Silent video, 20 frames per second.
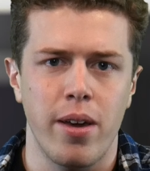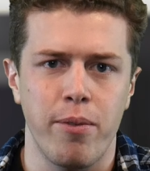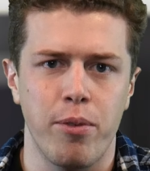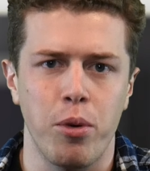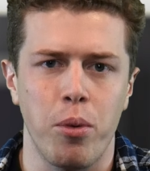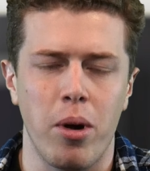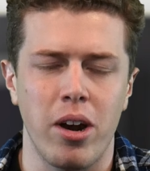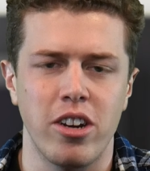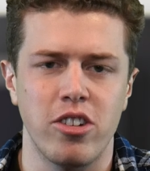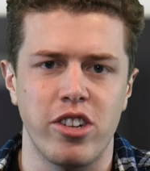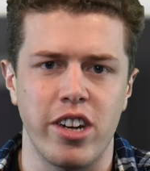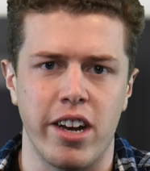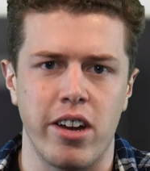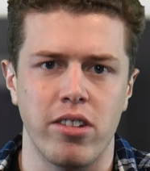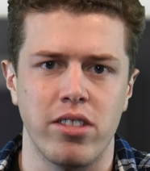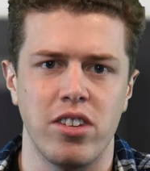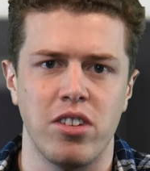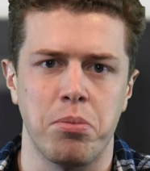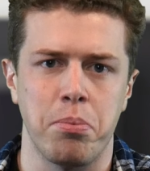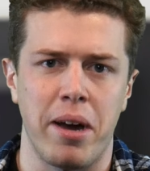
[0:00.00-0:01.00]
If you want to check
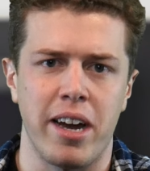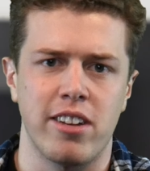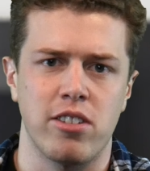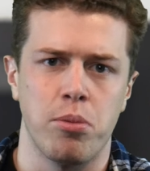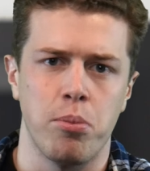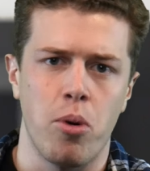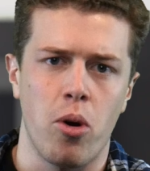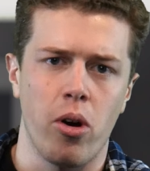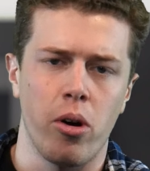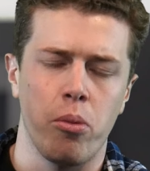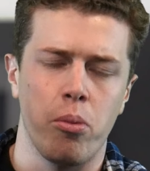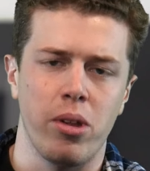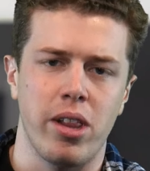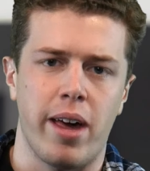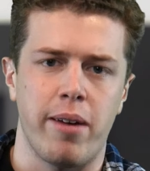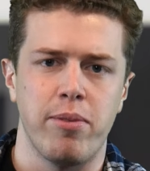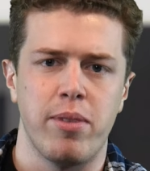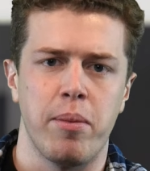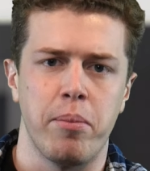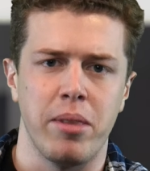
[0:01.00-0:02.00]
out these mics more, we'll
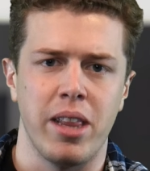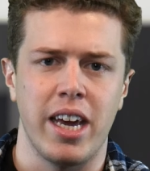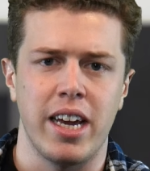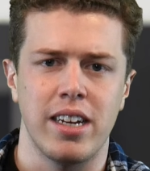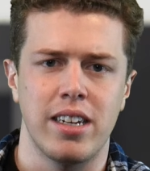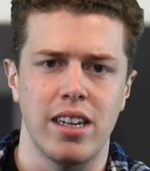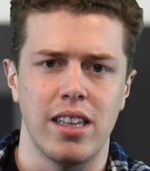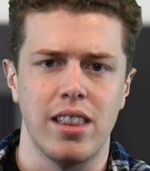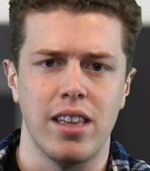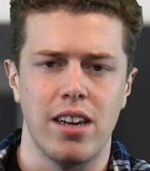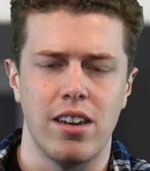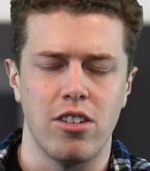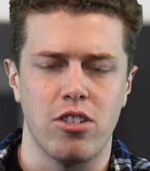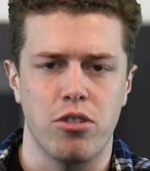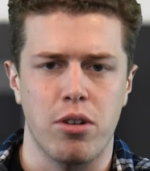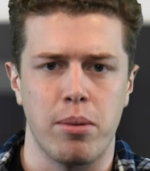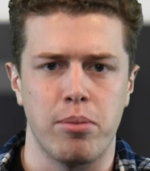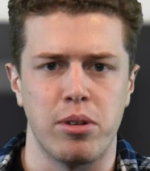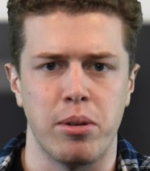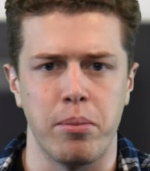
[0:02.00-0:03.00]
have them linked in the
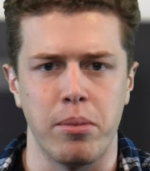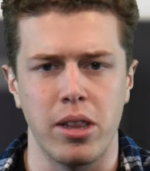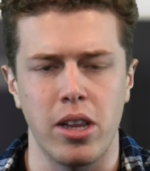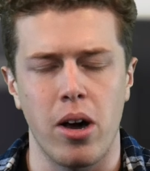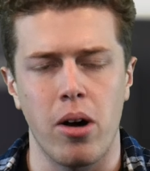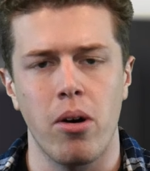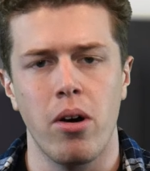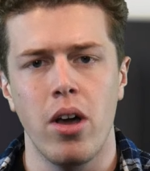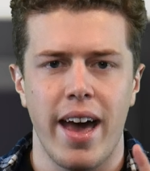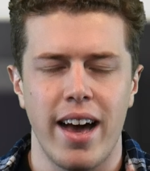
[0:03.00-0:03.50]
description below.